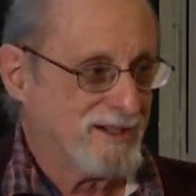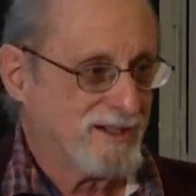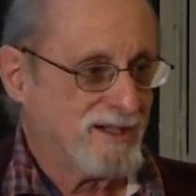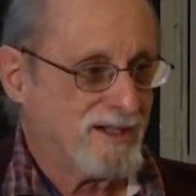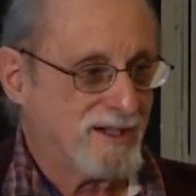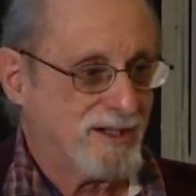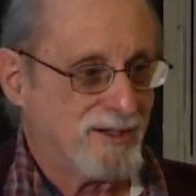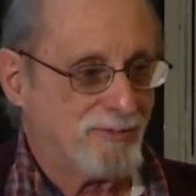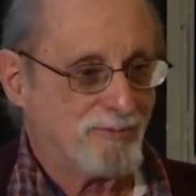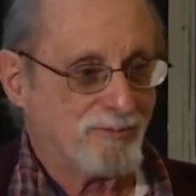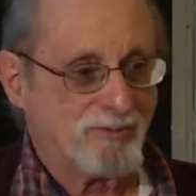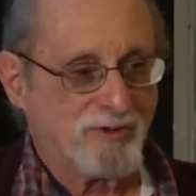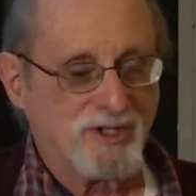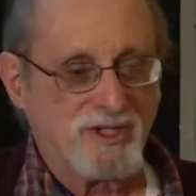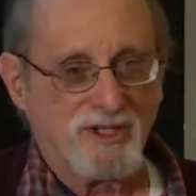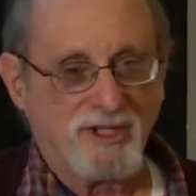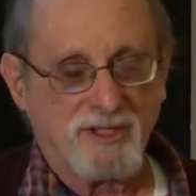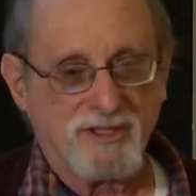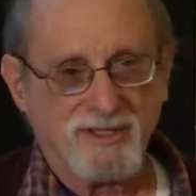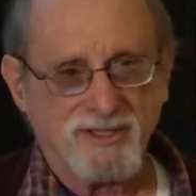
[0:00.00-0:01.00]

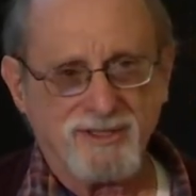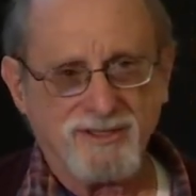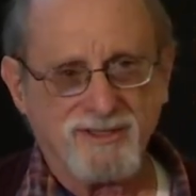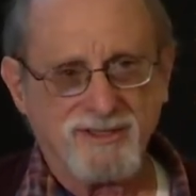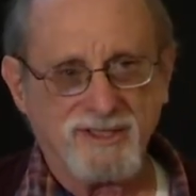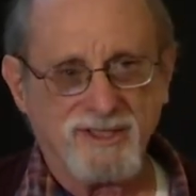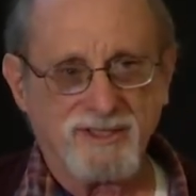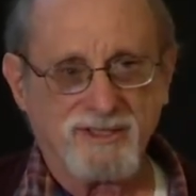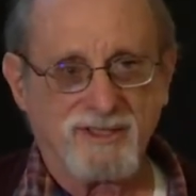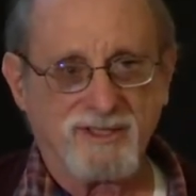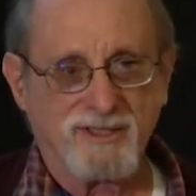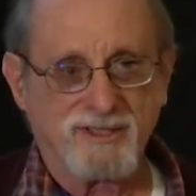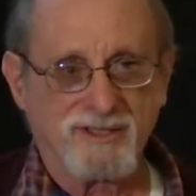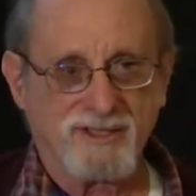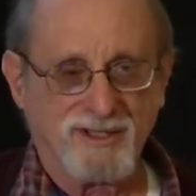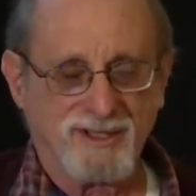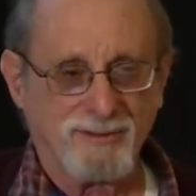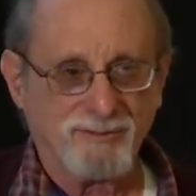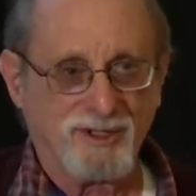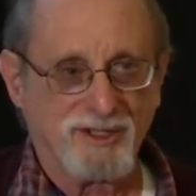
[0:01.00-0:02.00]
Another thing that it
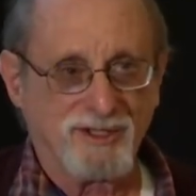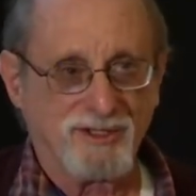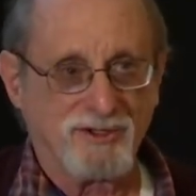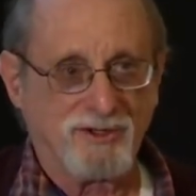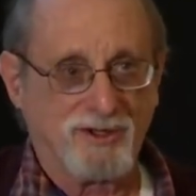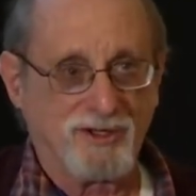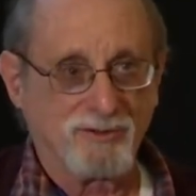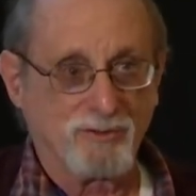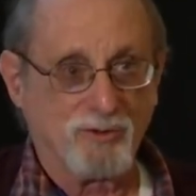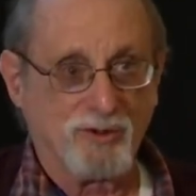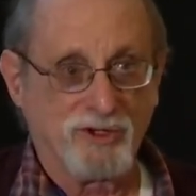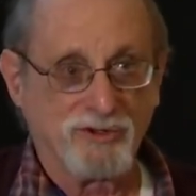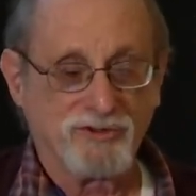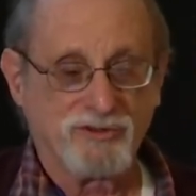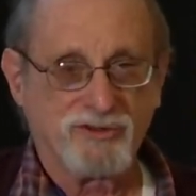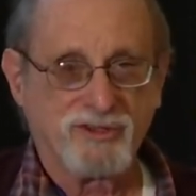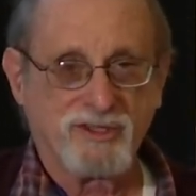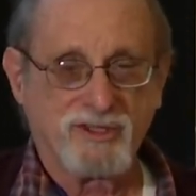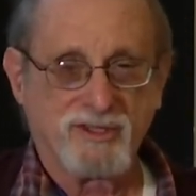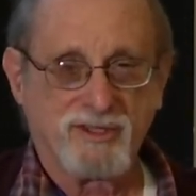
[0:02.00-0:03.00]
commented on
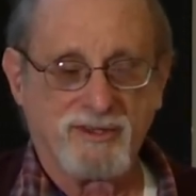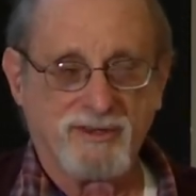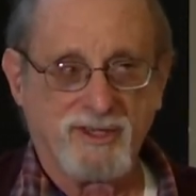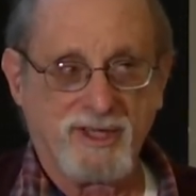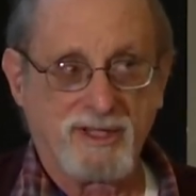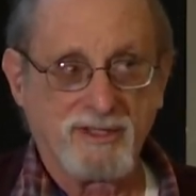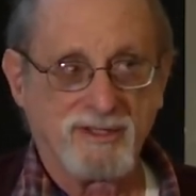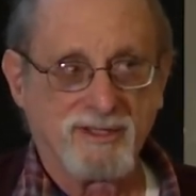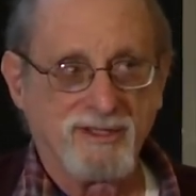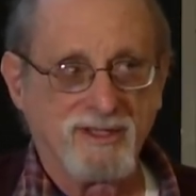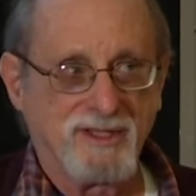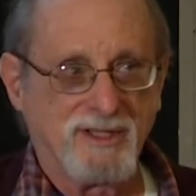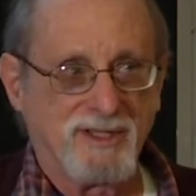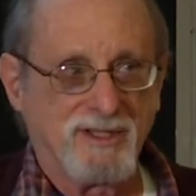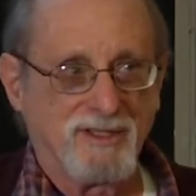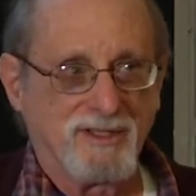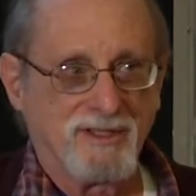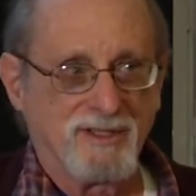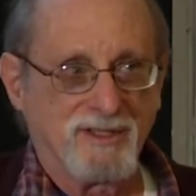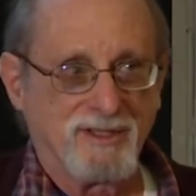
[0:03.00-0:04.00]
was that,
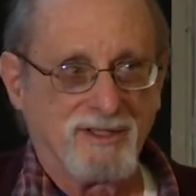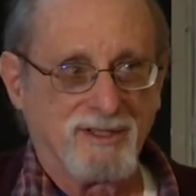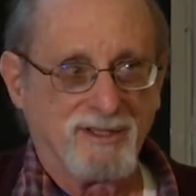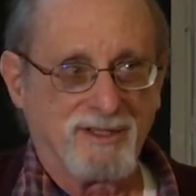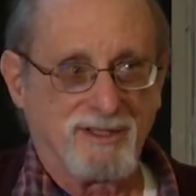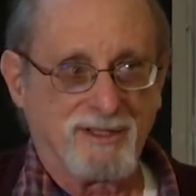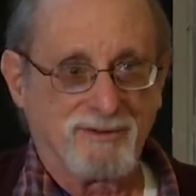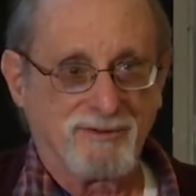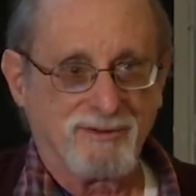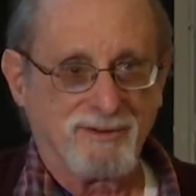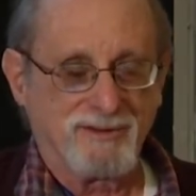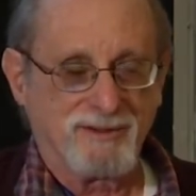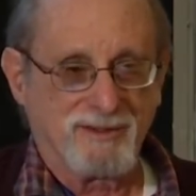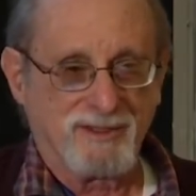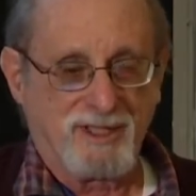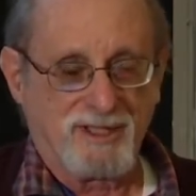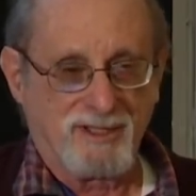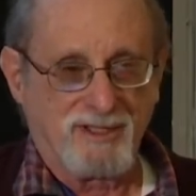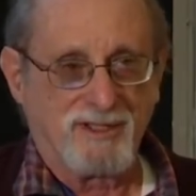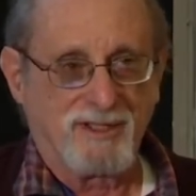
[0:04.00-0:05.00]

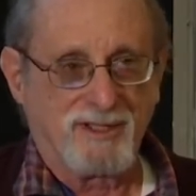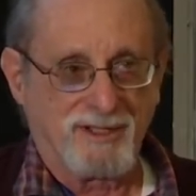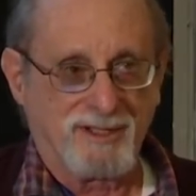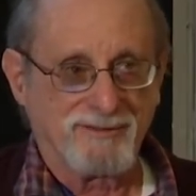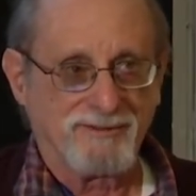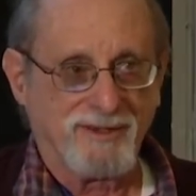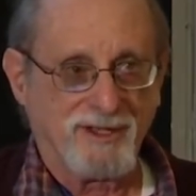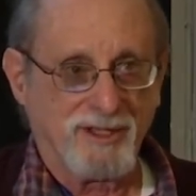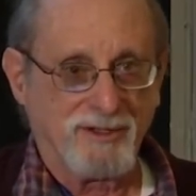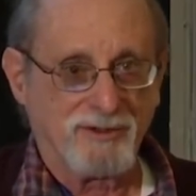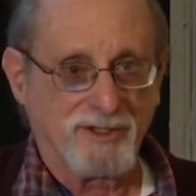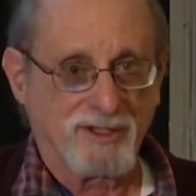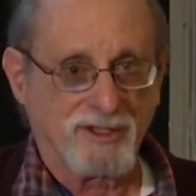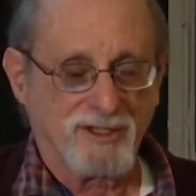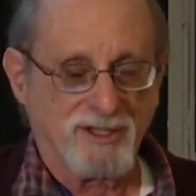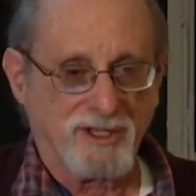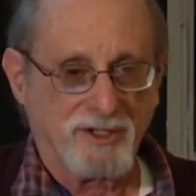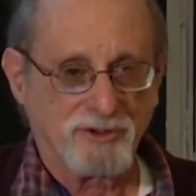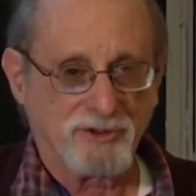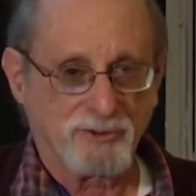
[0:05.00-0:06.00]
and I found that
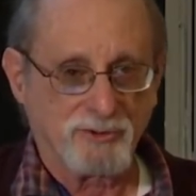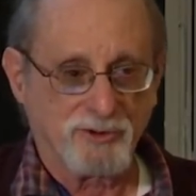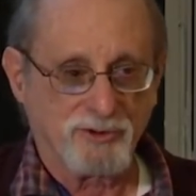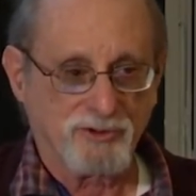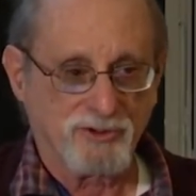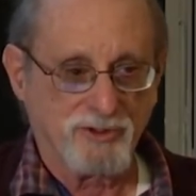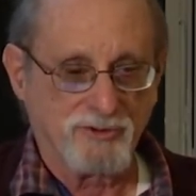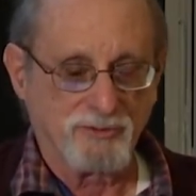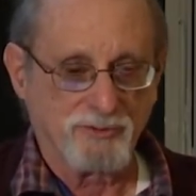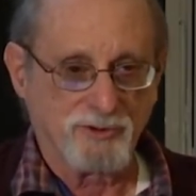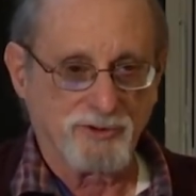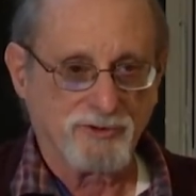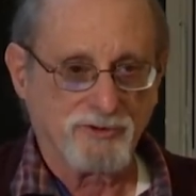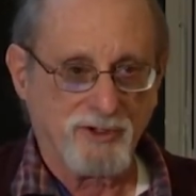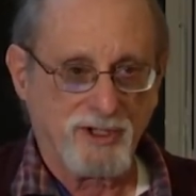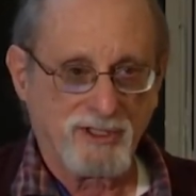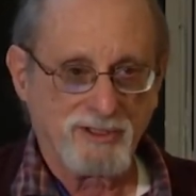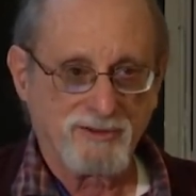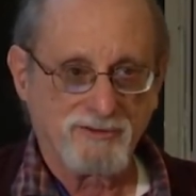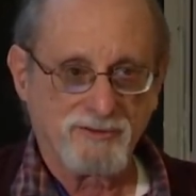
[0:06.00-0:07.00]
Clauser was
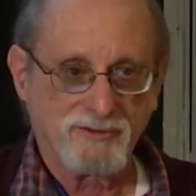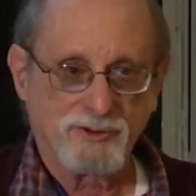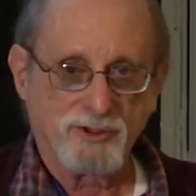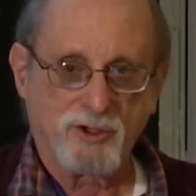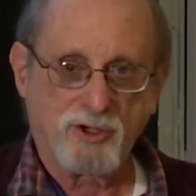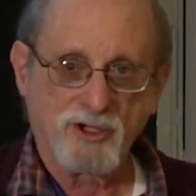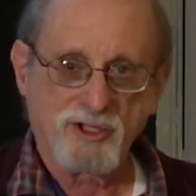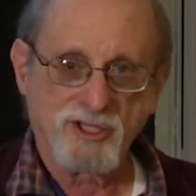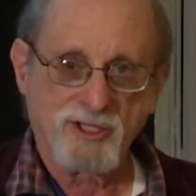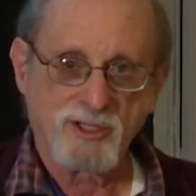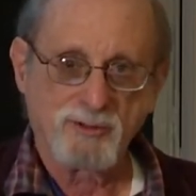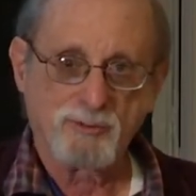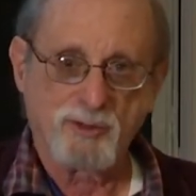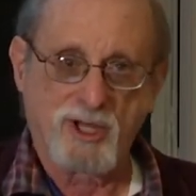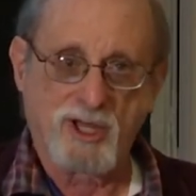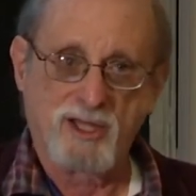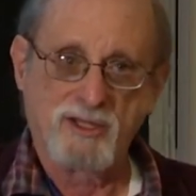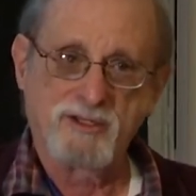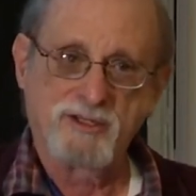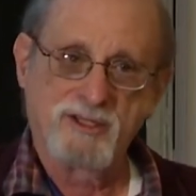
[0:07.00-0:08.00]
fond of talking
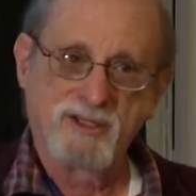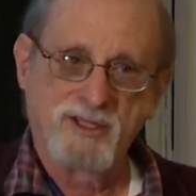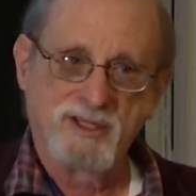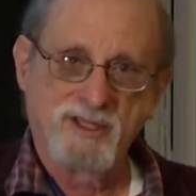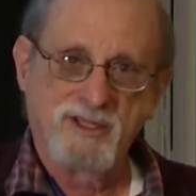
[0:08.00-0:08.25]
about